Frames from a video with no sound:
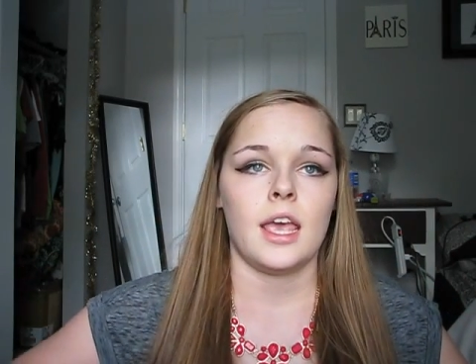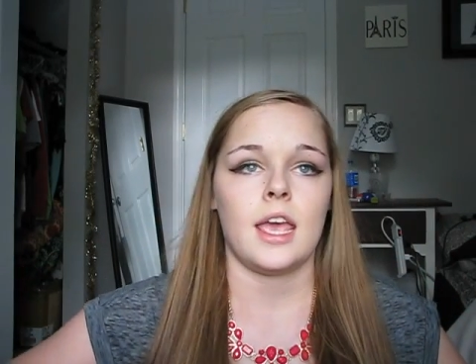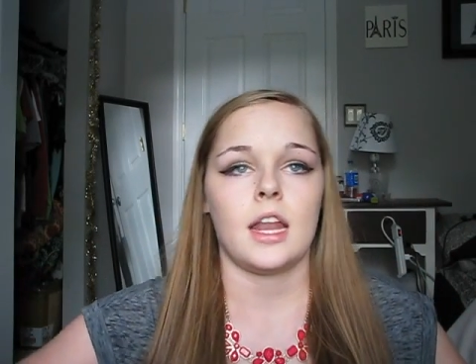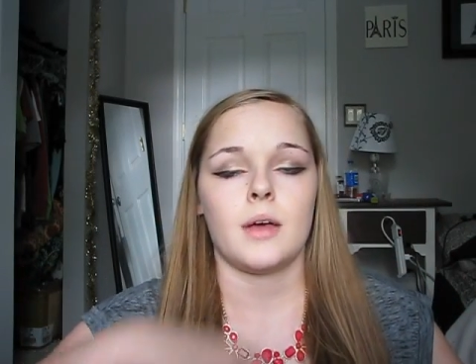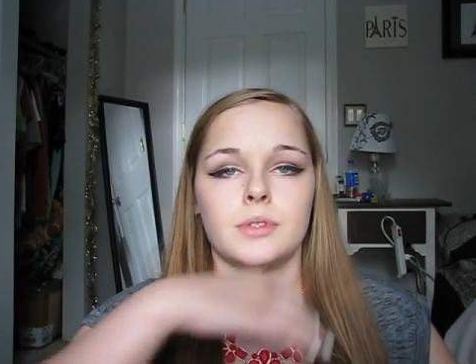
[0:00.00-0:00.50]

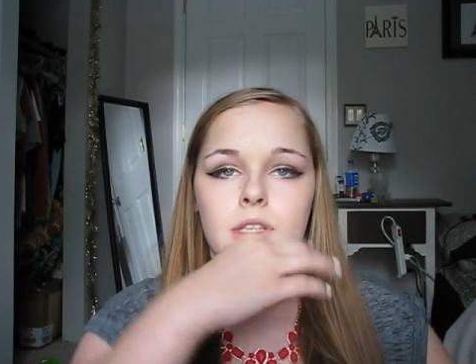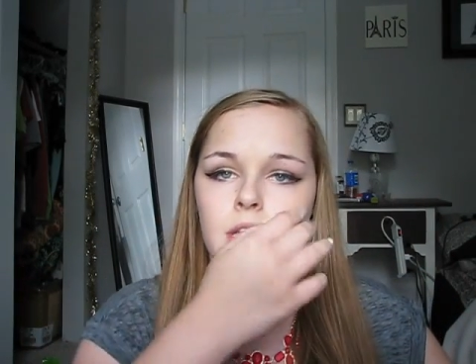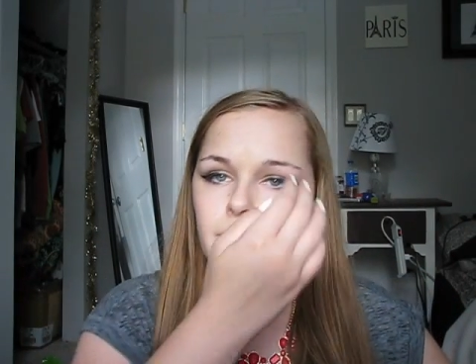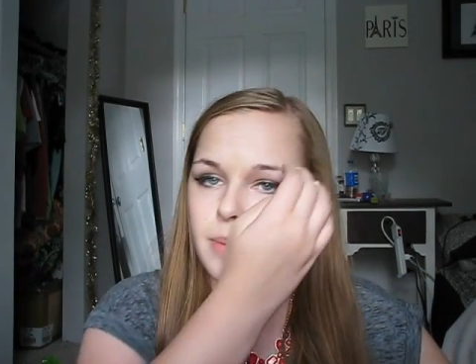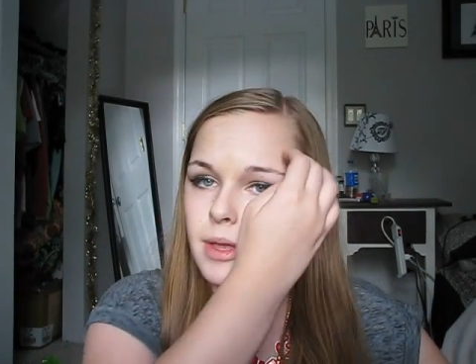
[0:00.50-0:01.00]
And I was looking
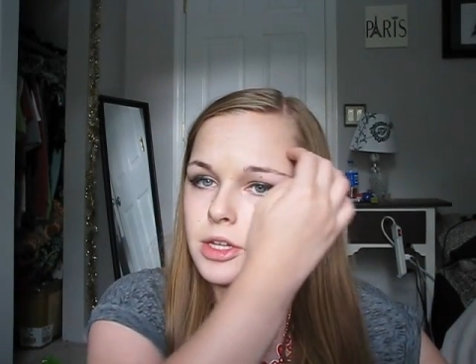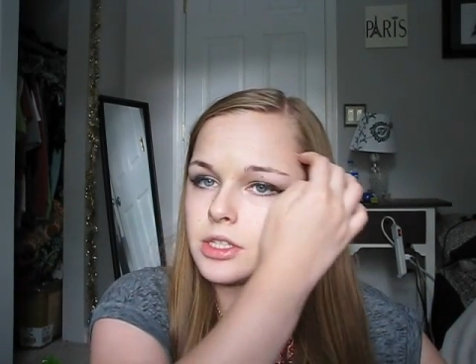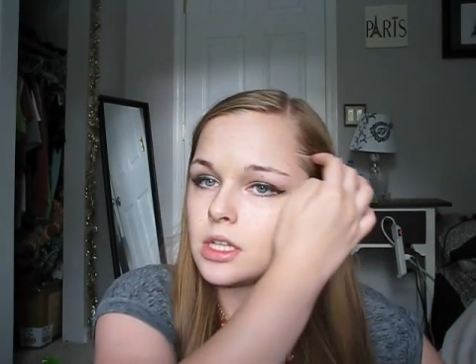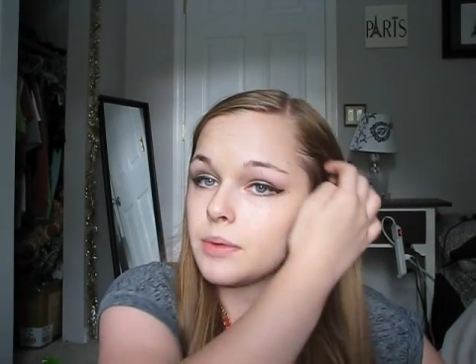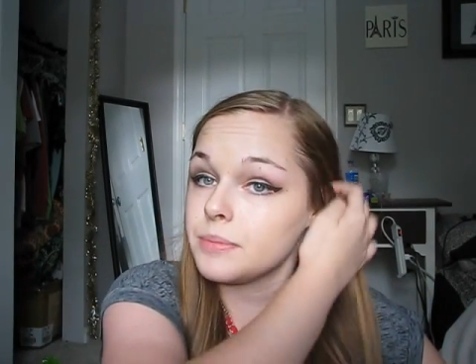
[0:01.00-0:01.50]
at my
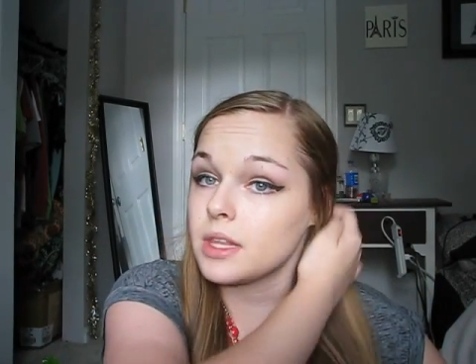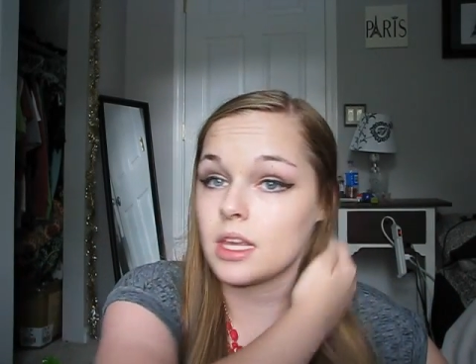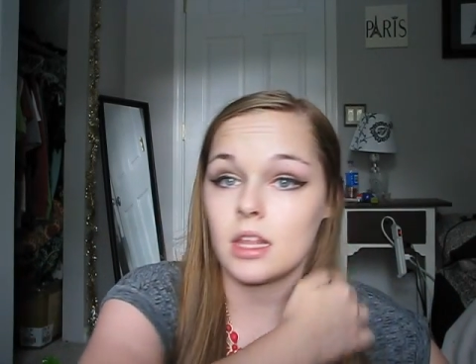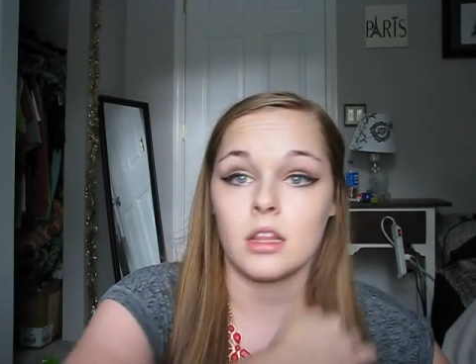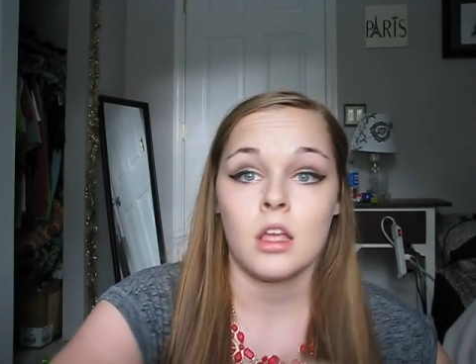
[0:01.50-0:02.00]
pictures, and I'm
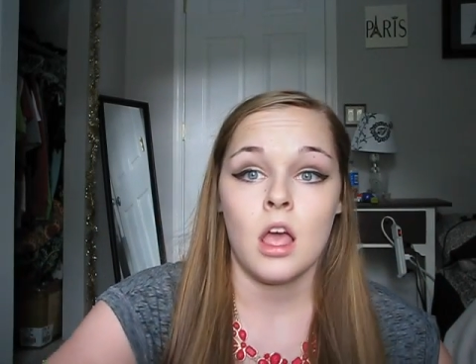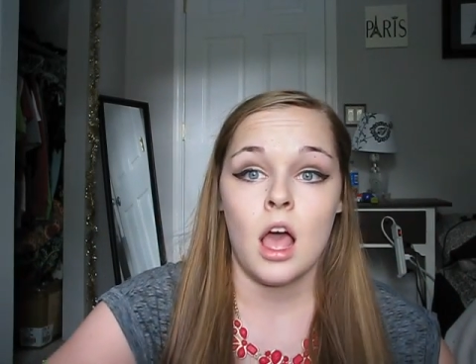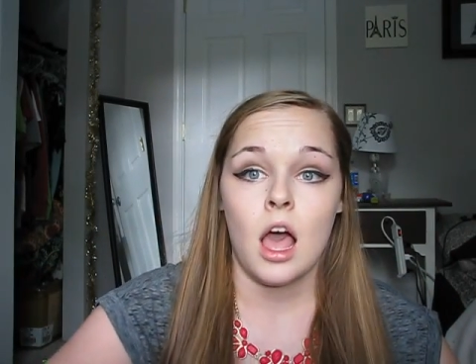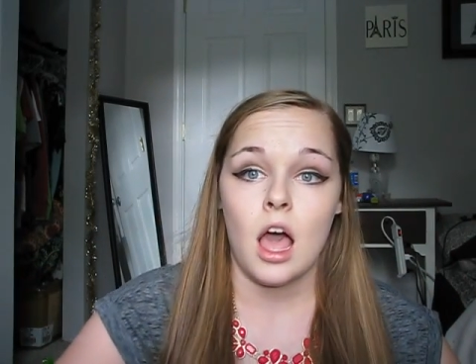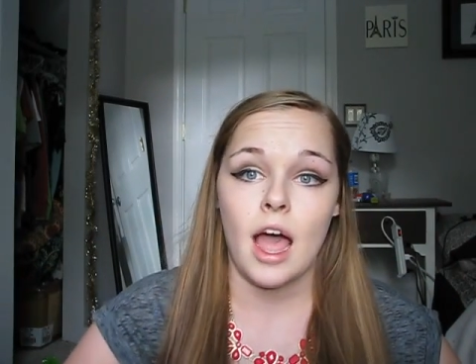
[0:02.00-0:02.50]
thinking,
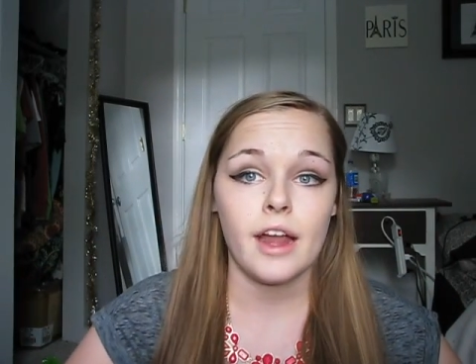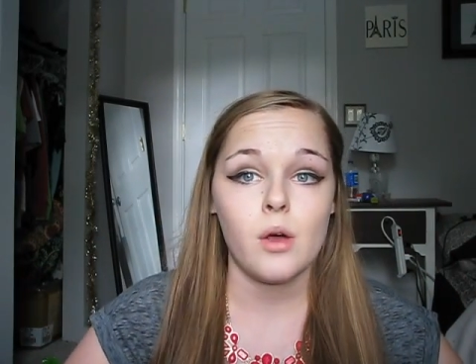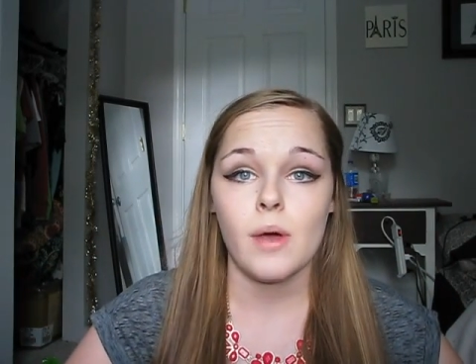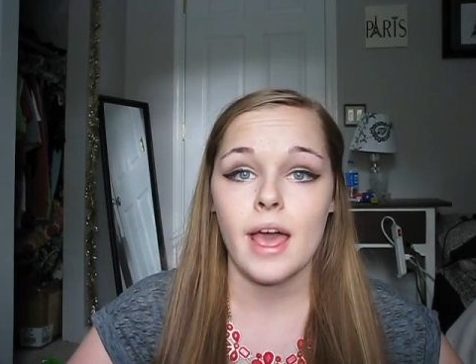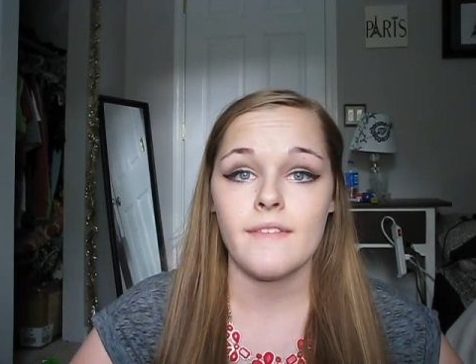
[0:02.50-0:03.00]
I
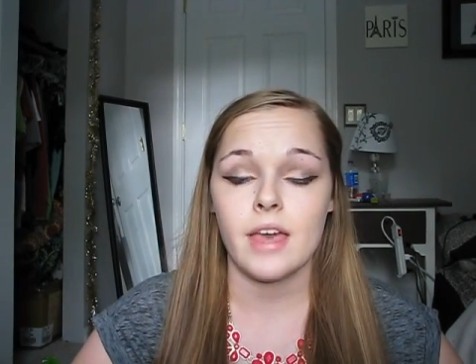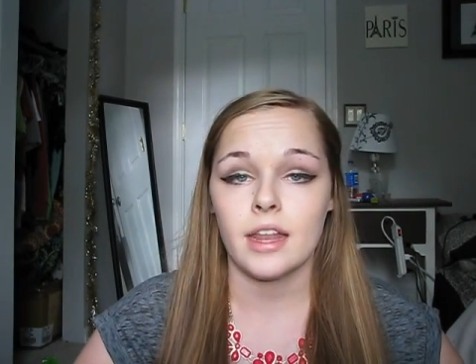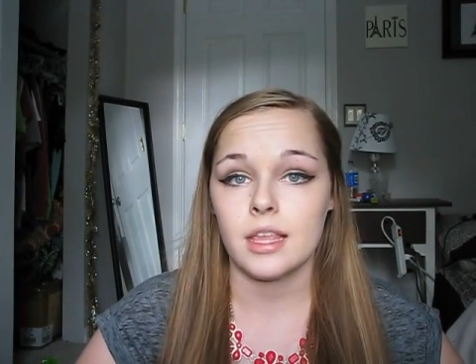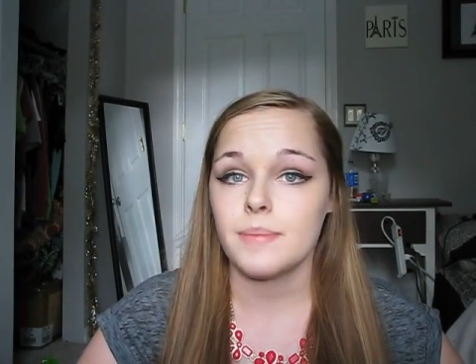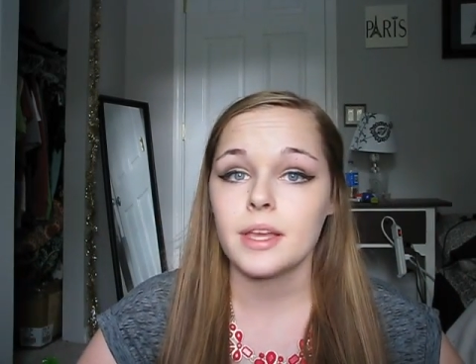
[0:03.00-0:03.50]
don't have
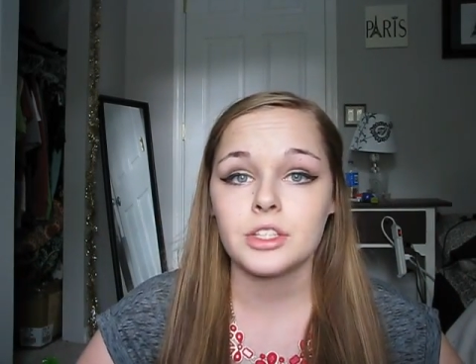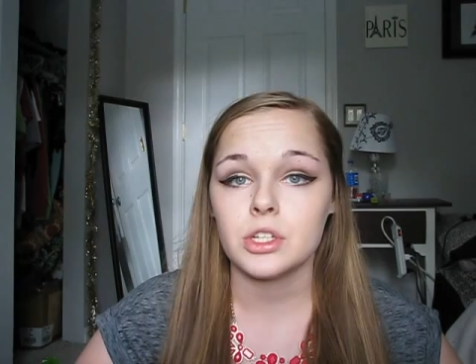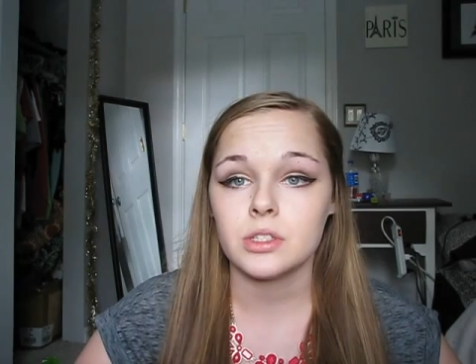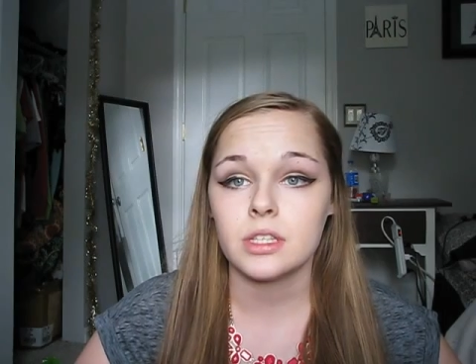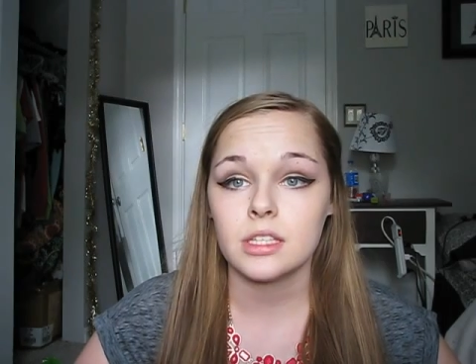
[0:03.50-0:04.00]
any
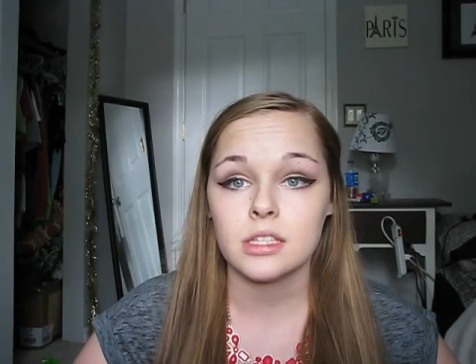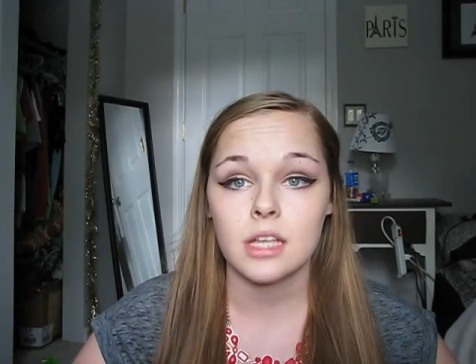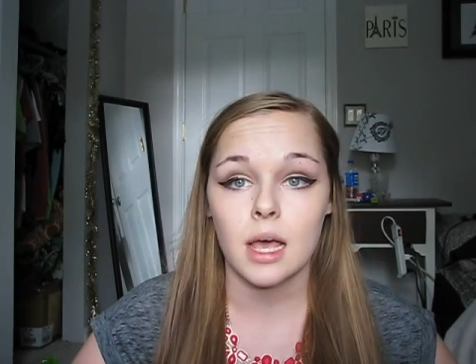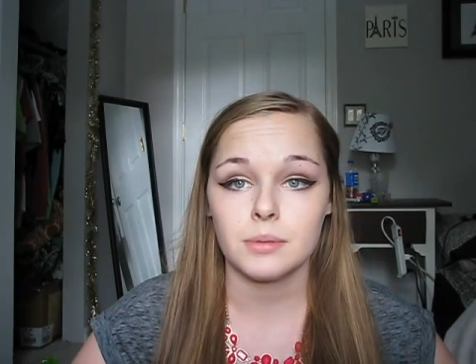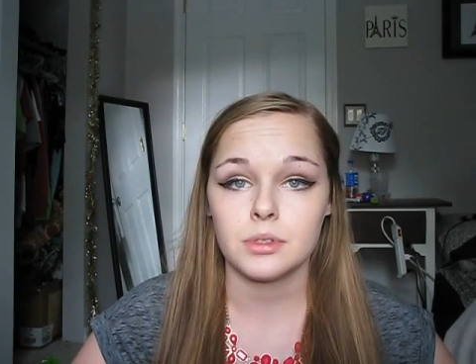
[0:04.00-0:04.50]
pictures. This is
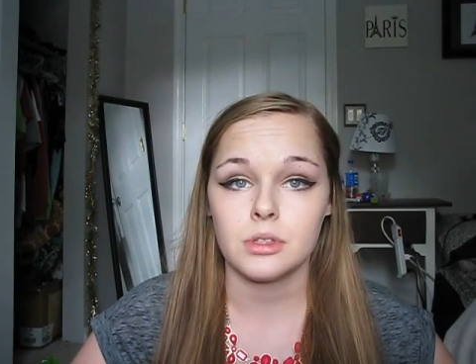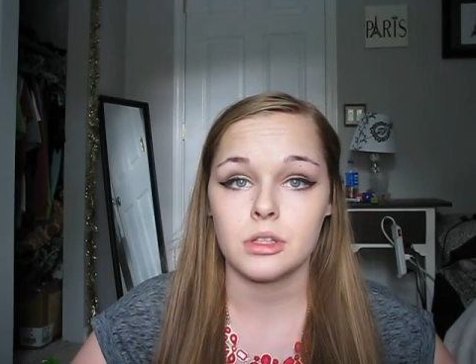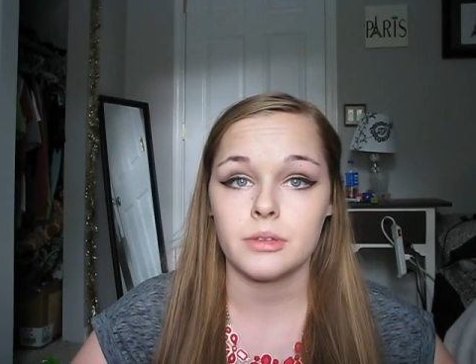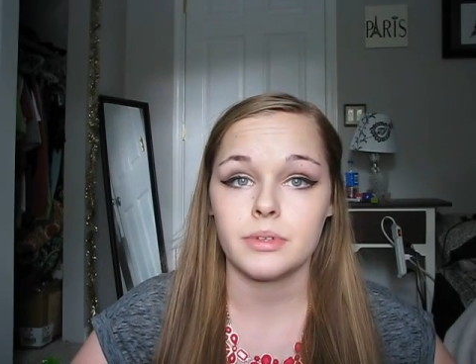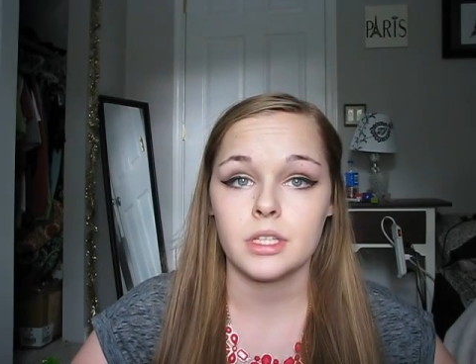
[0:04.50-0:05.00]

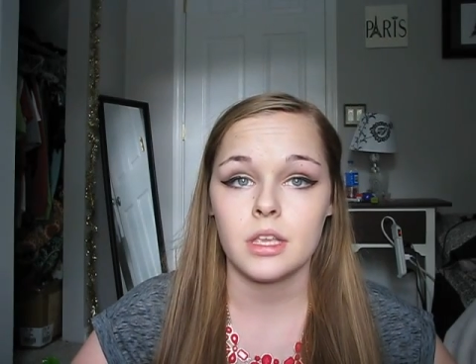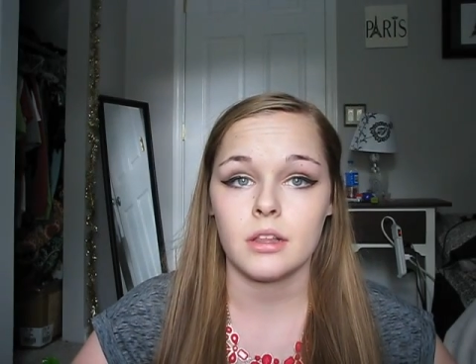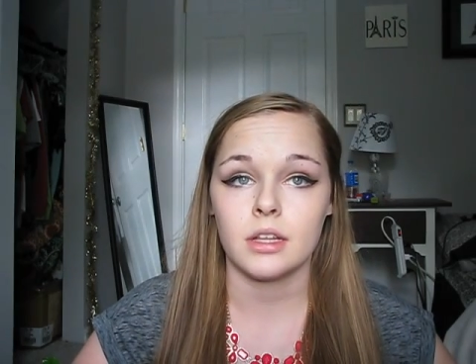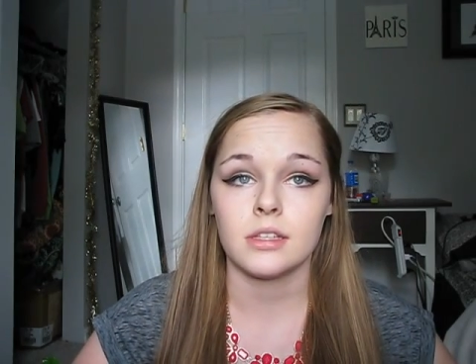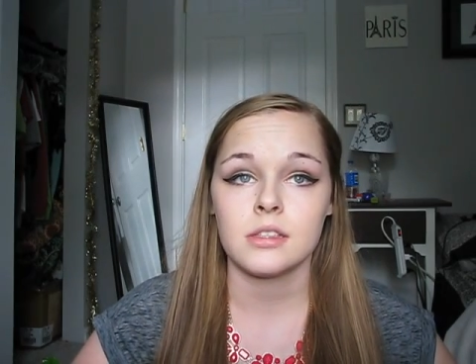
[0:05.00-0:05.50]
absolutely
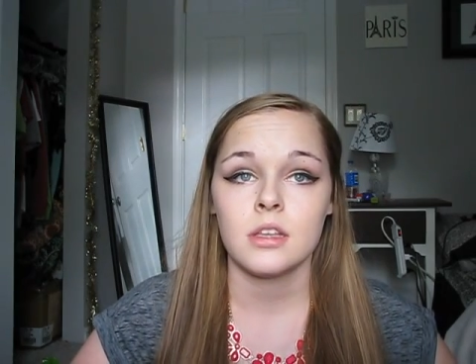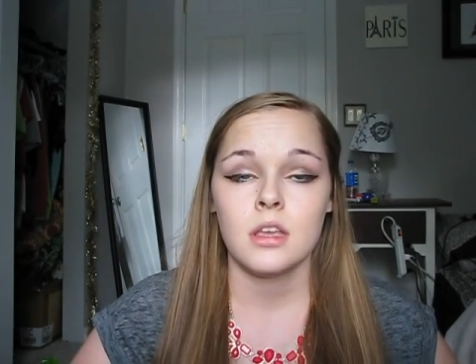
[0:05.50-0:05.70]
ridiculous.